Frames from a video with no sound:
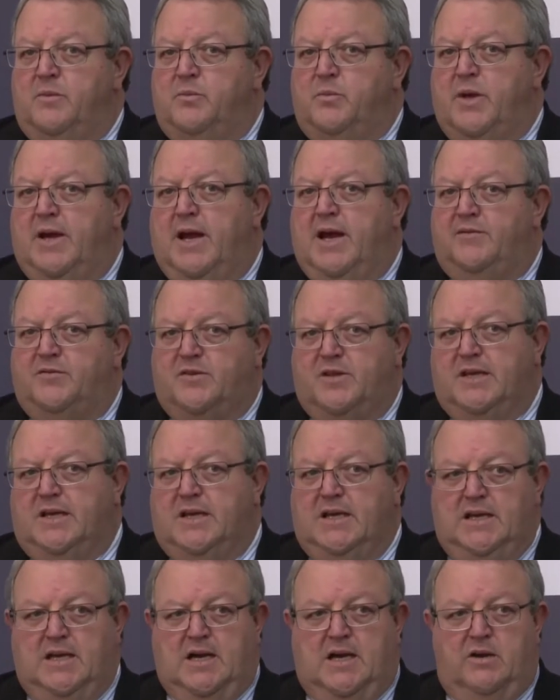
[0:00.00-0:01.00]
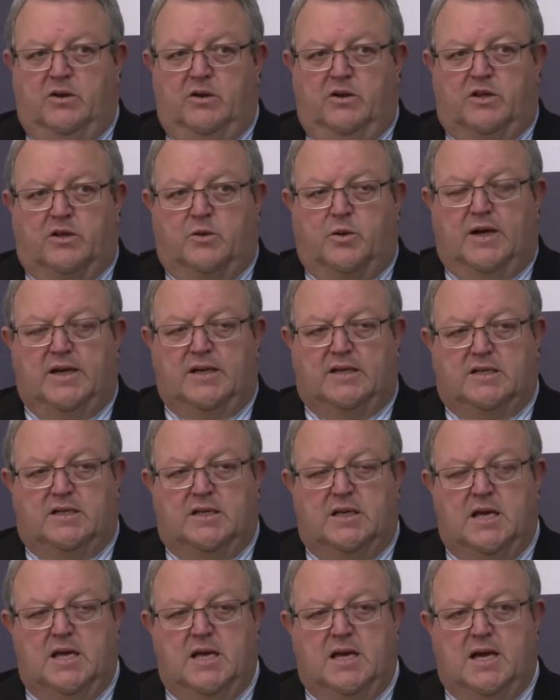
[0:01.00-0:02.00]
But after the earthquakes,
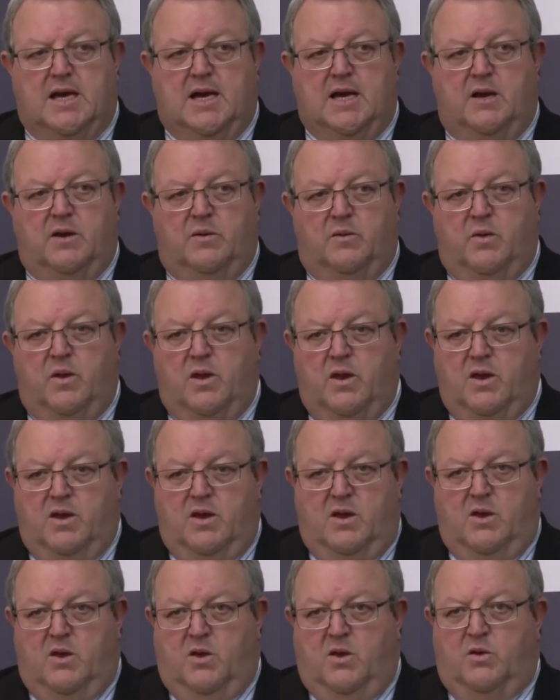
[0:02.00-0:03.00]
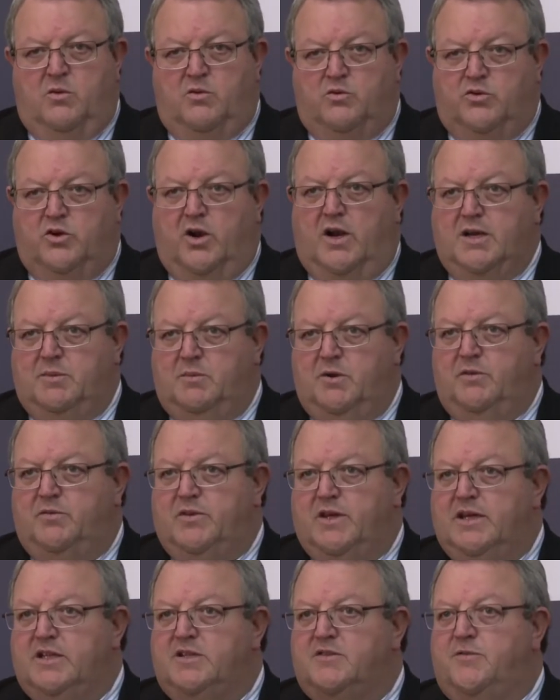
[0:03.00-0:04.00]
trying to move
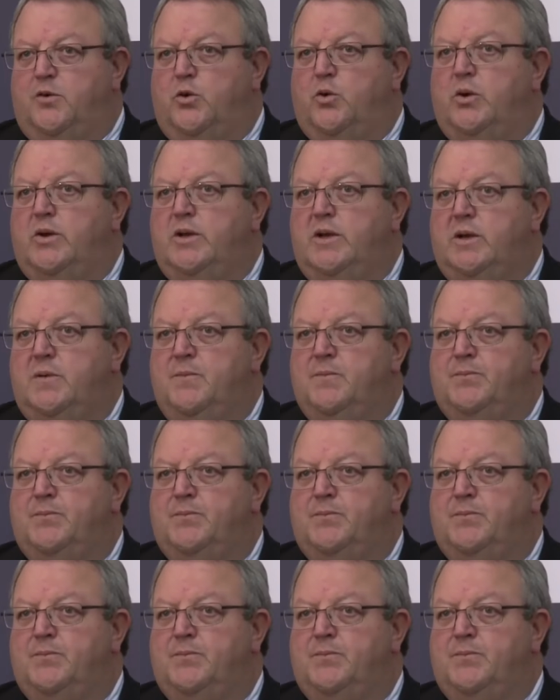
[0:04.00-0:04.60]
things forward,